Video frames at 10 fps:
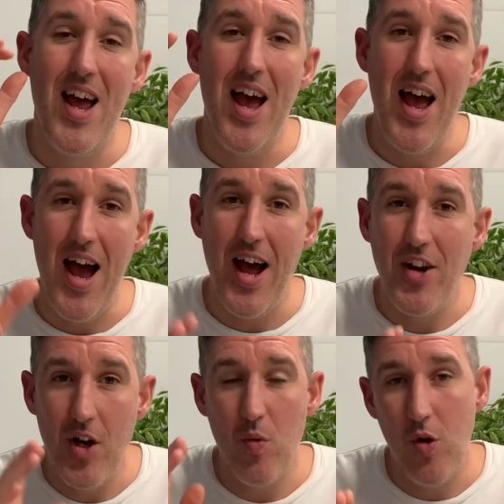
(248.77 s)

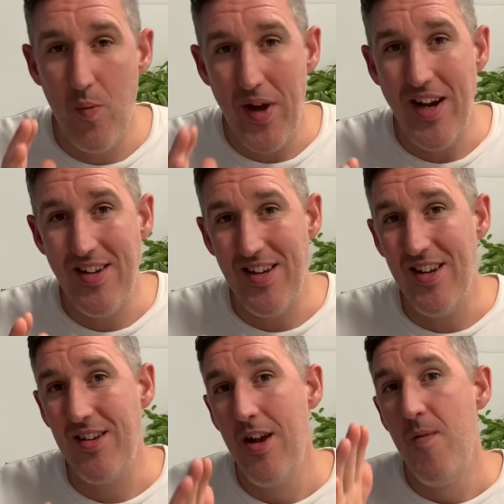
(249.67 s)
annual basis,
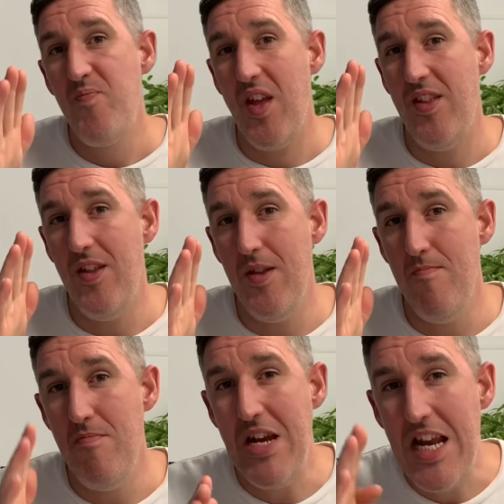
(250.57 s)
and that the
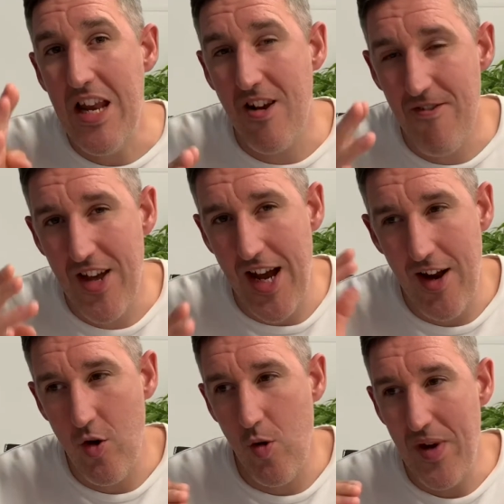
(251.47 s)
meaning of that annual
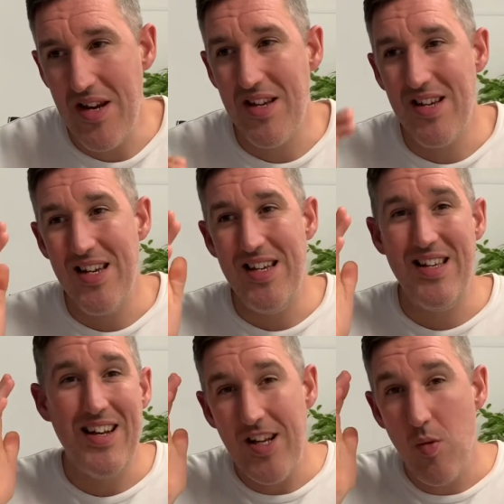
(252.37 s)
basis is that
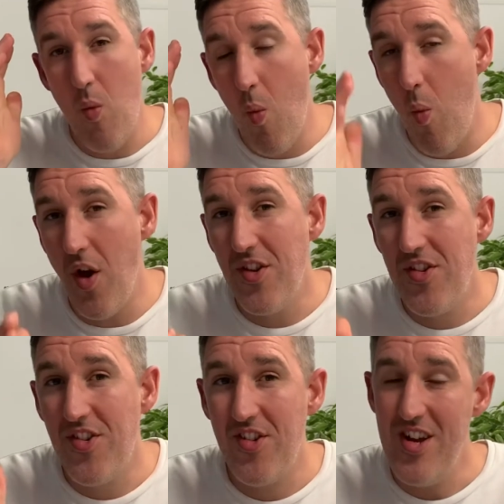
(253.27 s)
it's once
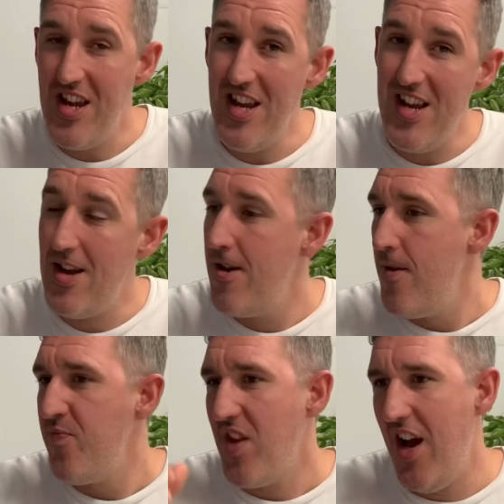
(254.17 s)
a year
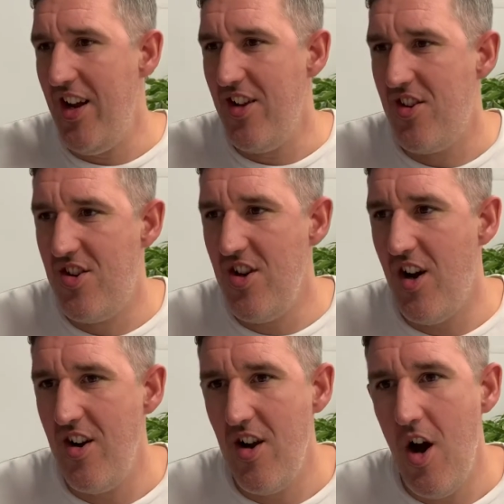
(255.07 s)
and it's done
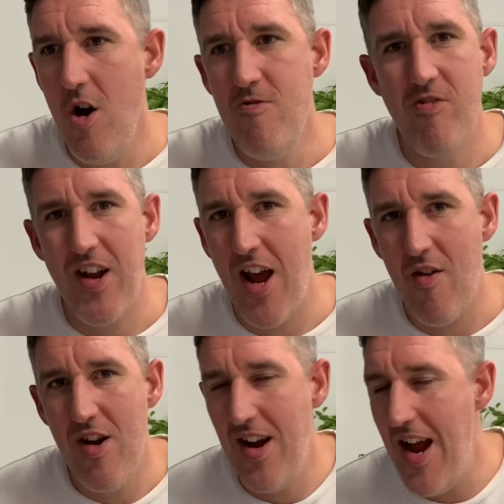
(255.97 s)
over an hour and
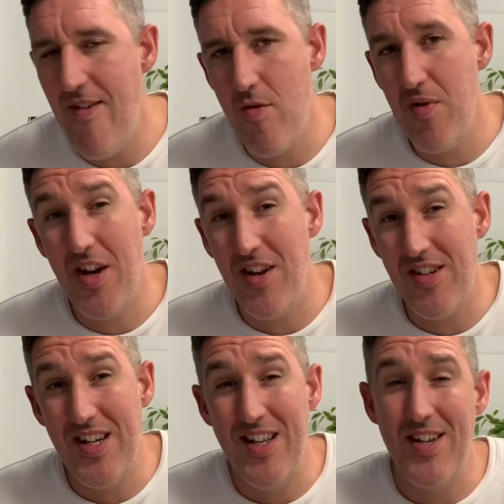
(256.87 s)
everybody does it in
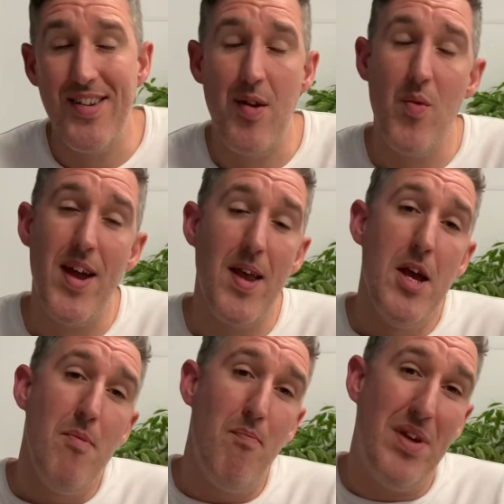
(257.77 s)
the same way,
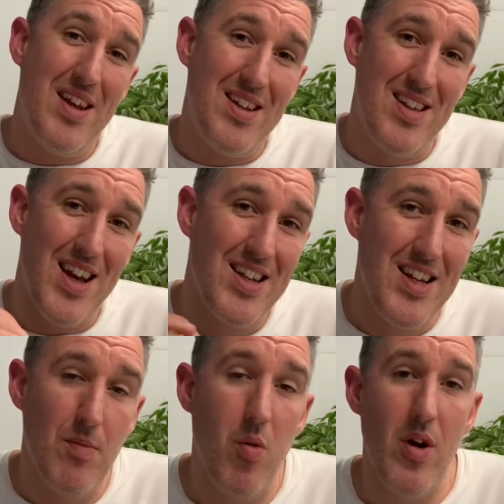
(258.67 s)
because that is
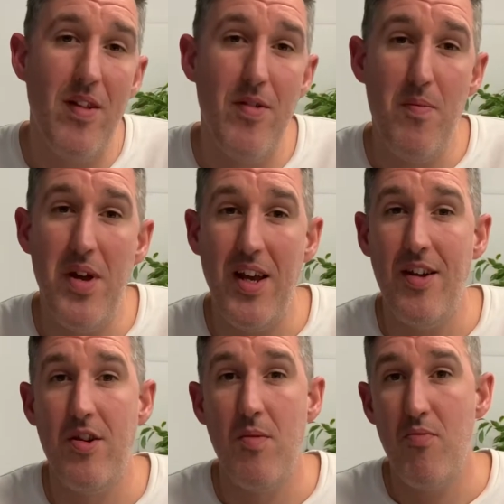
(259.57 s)
one of the biggest
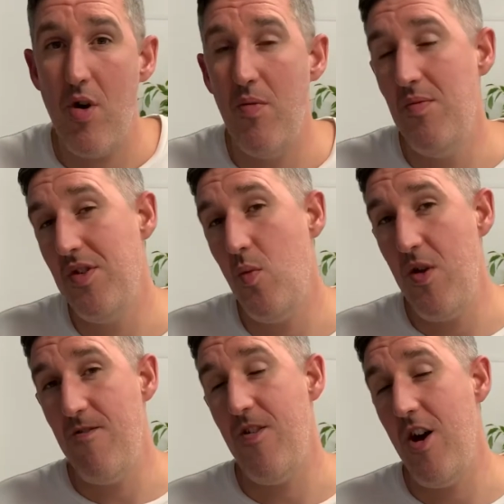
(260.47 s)
problems that we
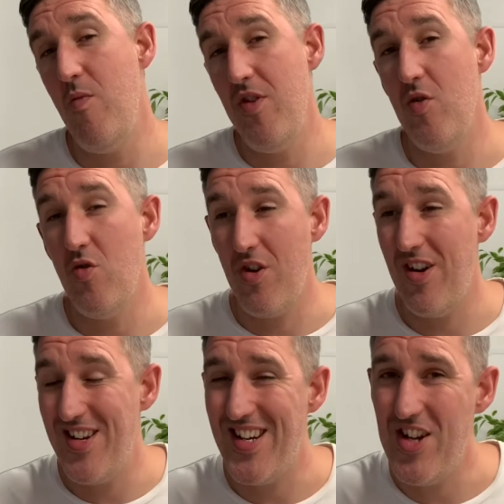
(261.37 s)
find within
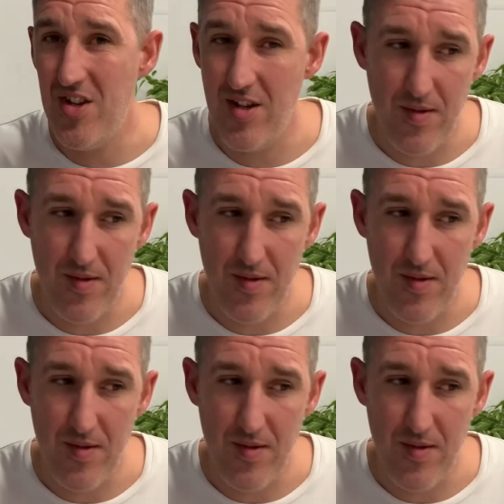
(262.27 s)
organizations.